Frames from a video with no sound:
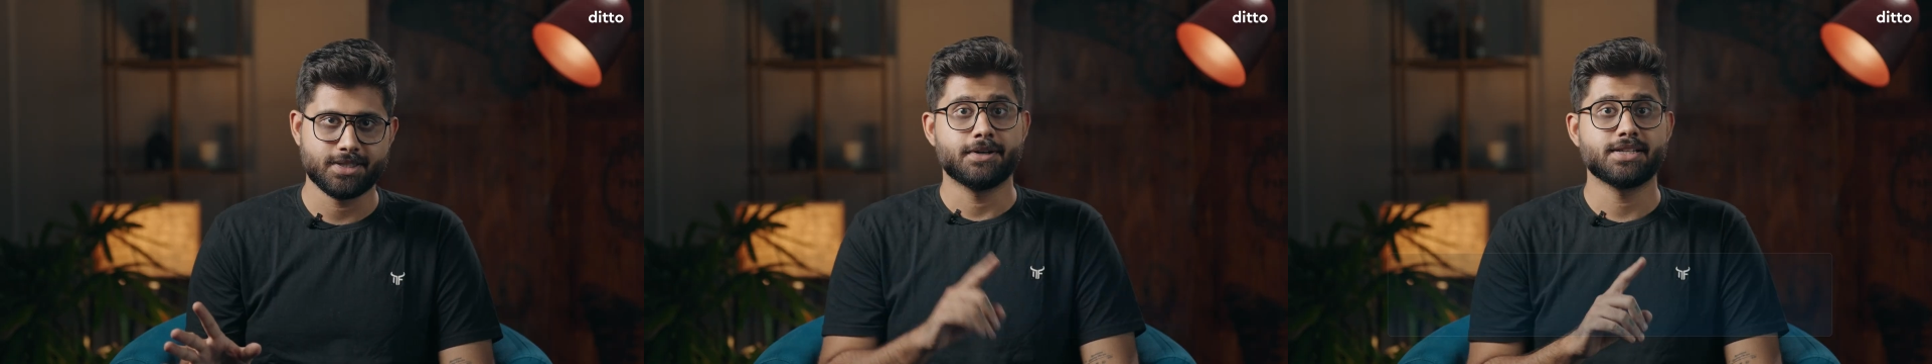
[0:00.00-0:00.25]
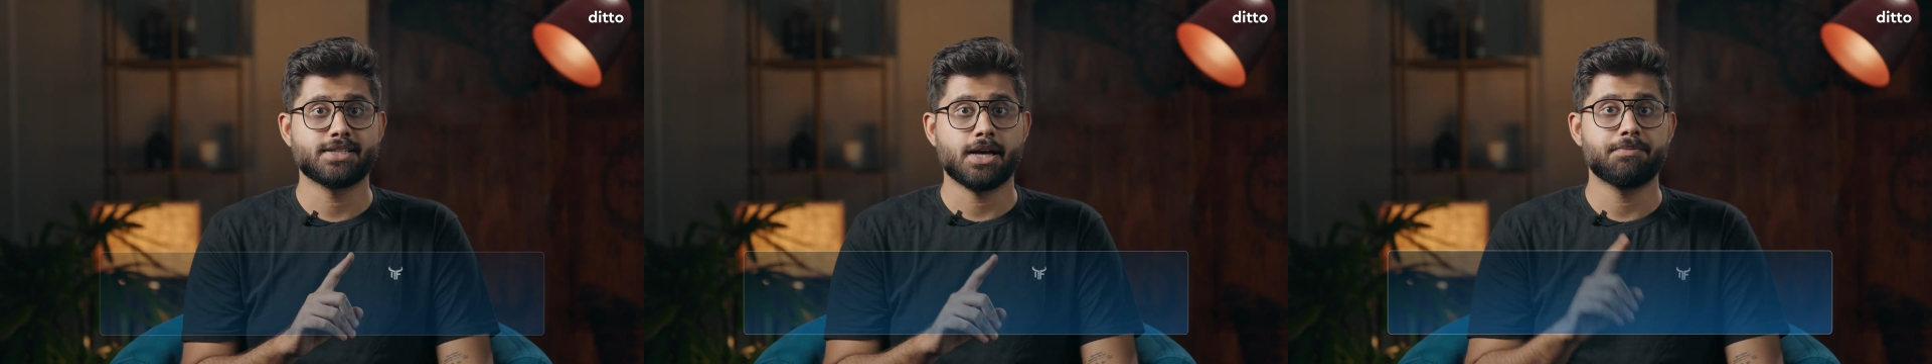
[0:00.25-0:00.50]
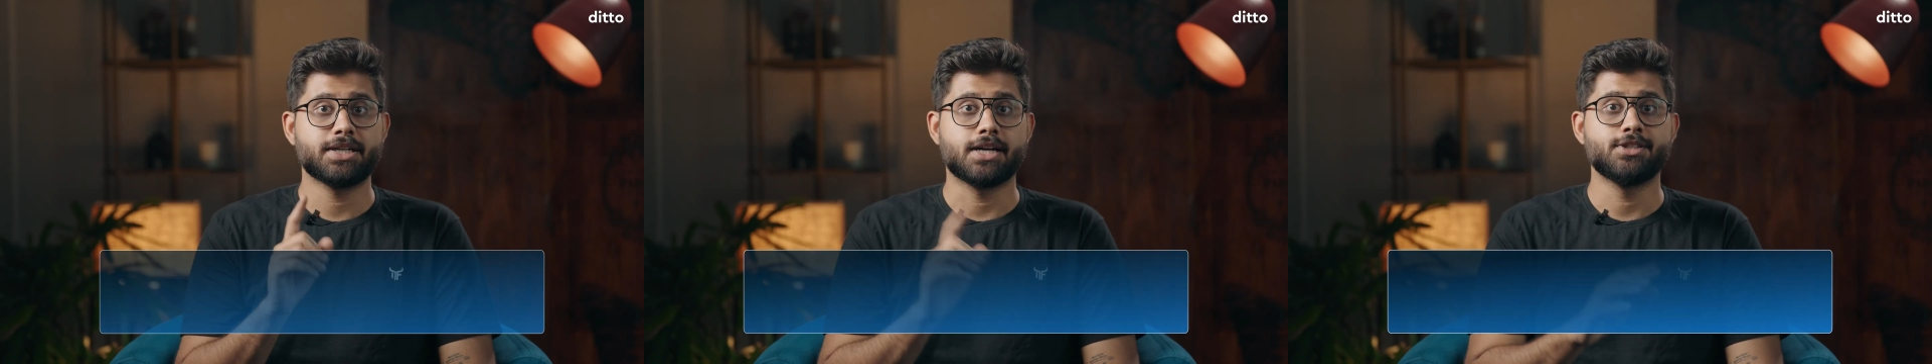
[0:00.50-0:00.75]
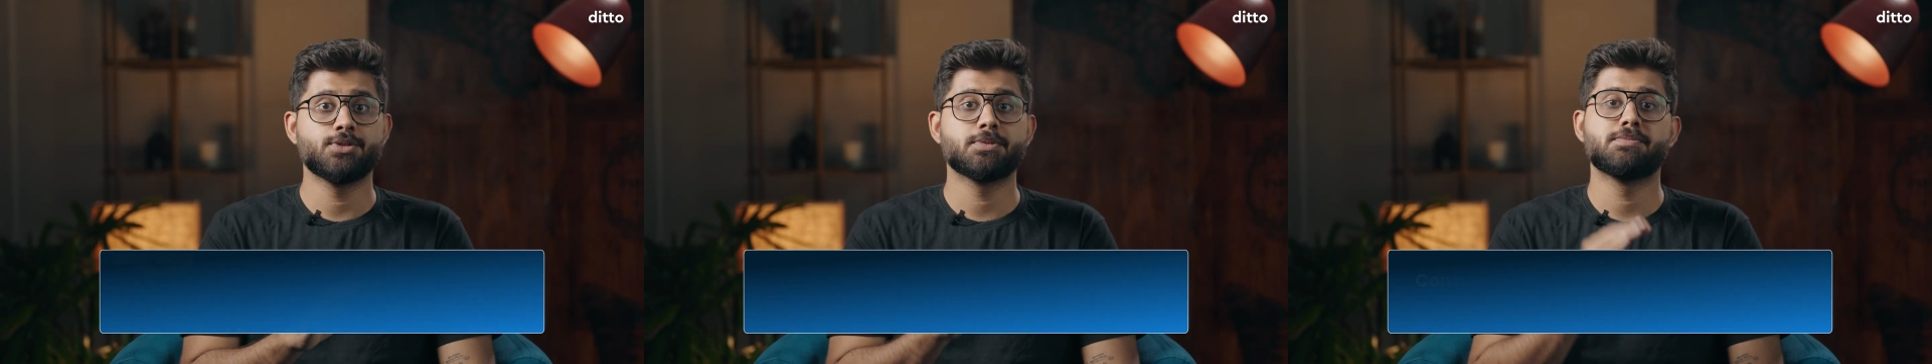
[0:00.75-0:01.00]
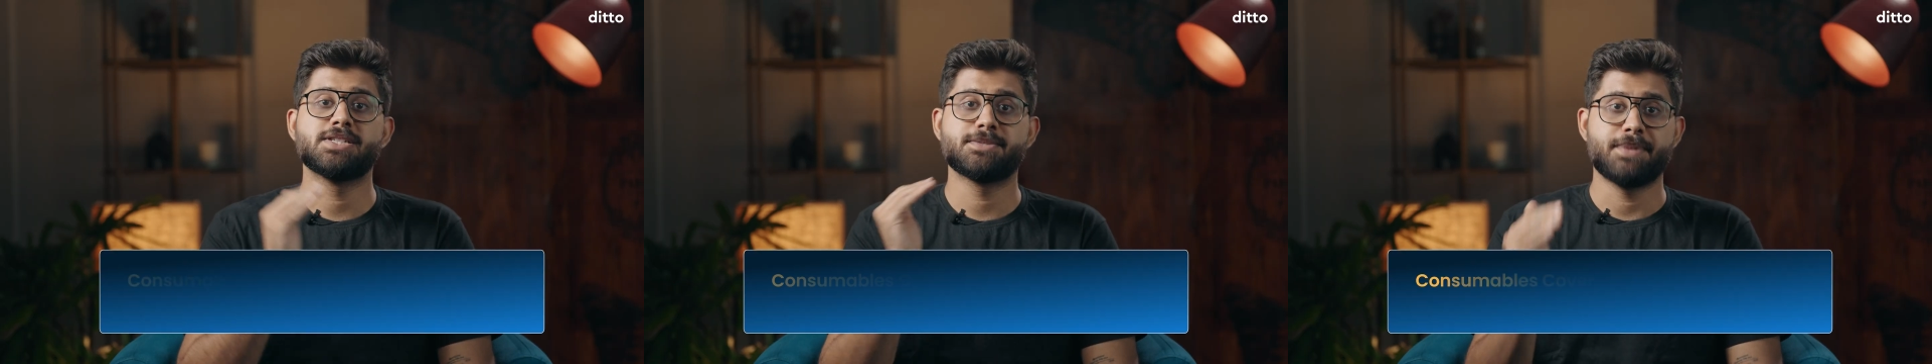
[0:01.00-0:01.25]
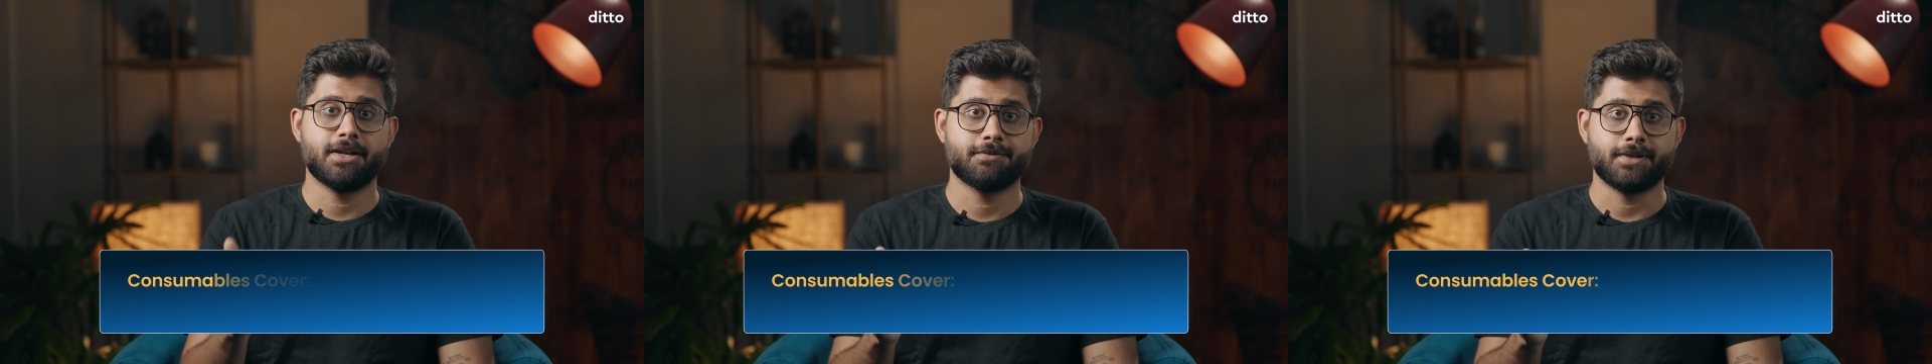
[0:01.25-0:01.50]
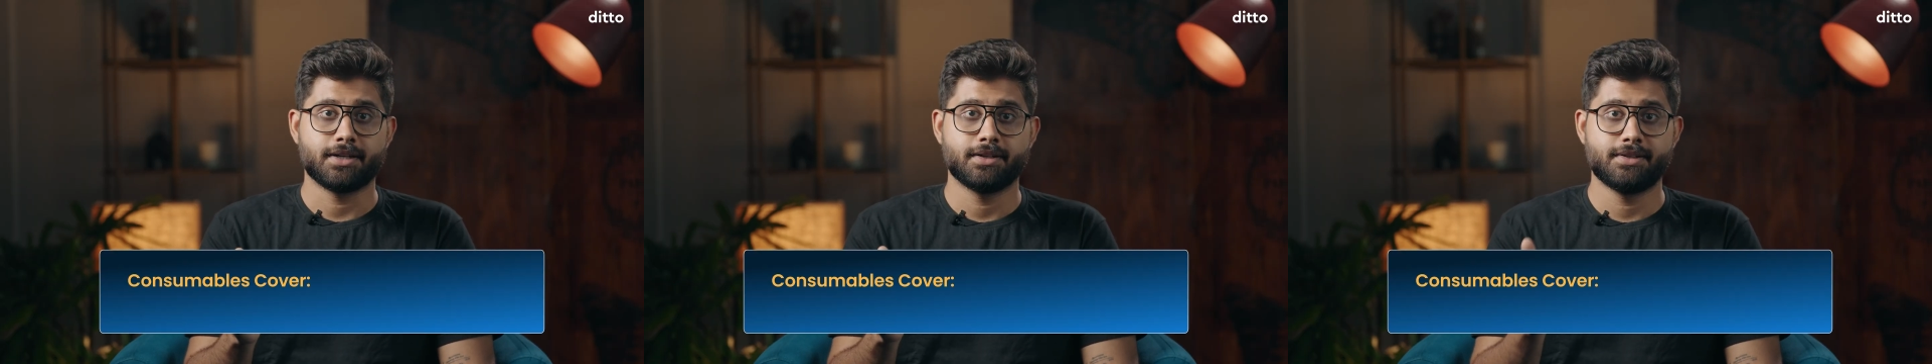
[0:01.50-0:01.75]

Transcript: First up, the consumables benefit.